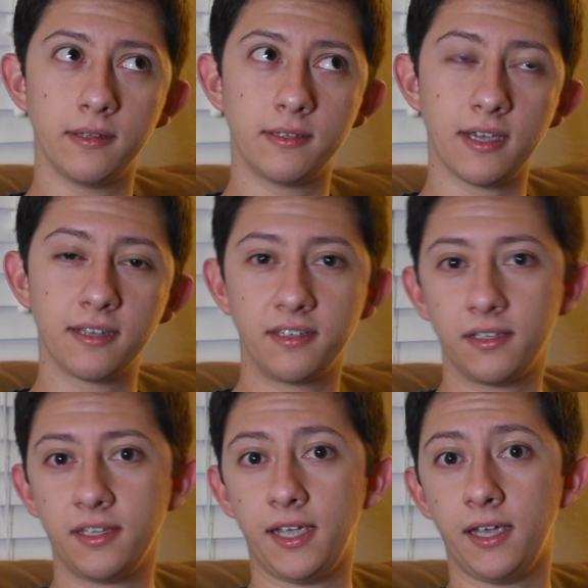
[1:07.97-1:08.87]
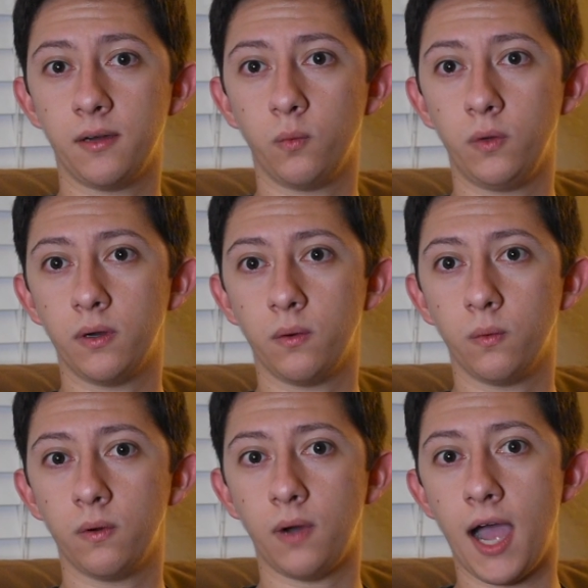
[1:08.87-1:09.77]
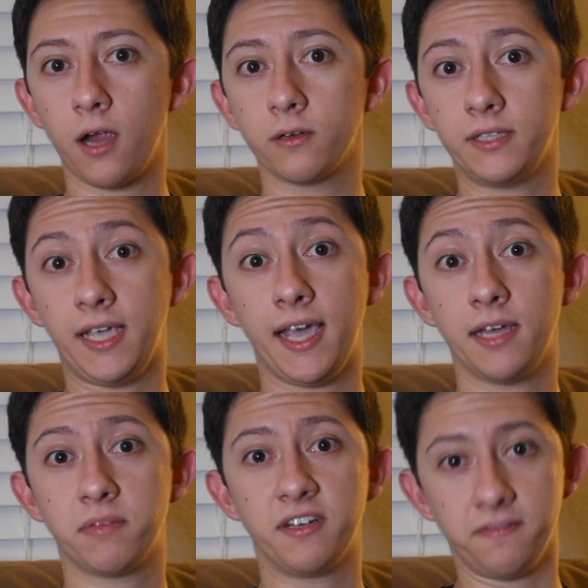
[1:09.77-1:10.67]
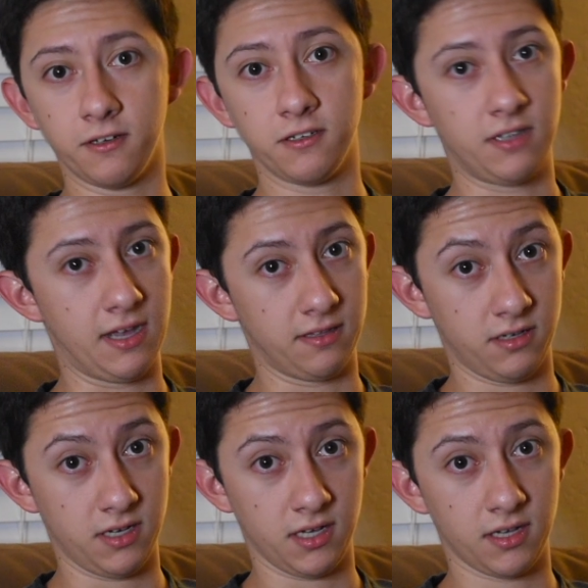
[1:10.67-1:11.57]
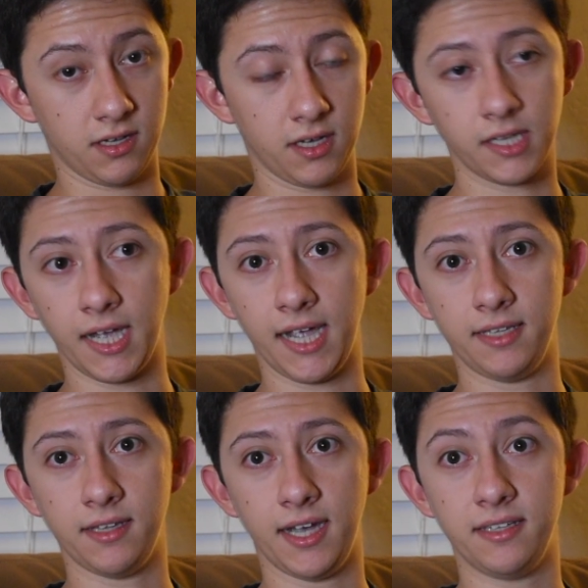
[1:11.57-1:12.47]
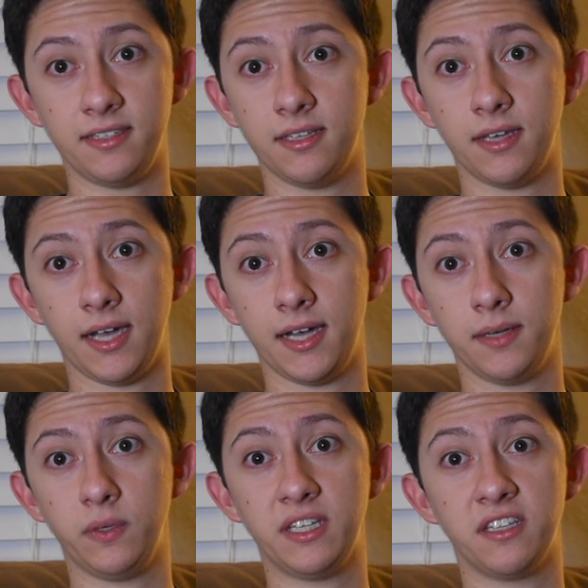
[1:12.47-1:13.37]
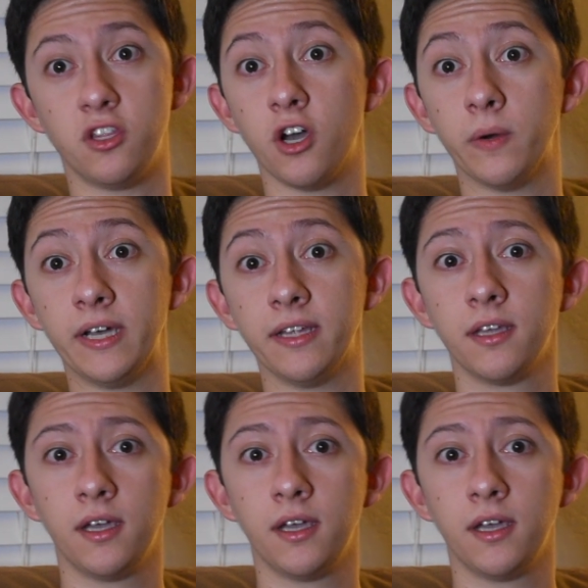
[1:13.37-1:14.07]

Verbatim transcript: Technically, we, I already had my first antique, and I, I uh, we didn't know it.